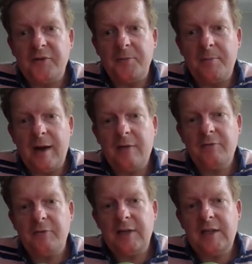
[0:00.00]
the
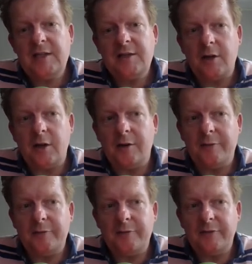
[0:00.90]
boundaries
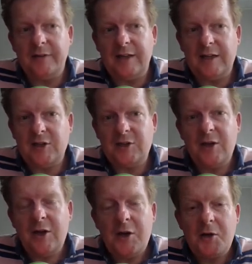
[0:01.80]
of this
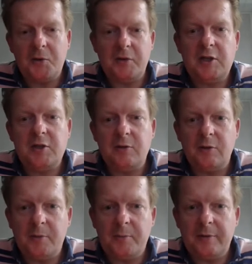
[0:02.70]

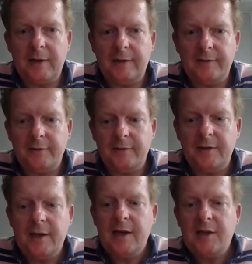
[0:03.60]
conditional operator.
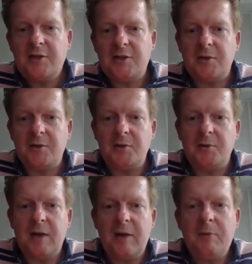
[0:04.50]

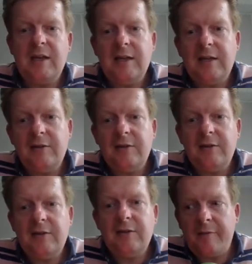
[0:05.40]
So we need to
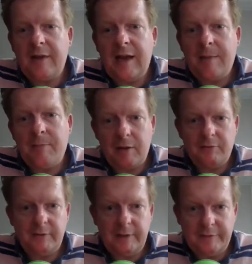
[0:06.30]
have a
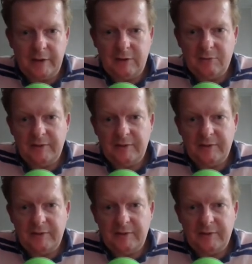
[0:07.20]
boundary value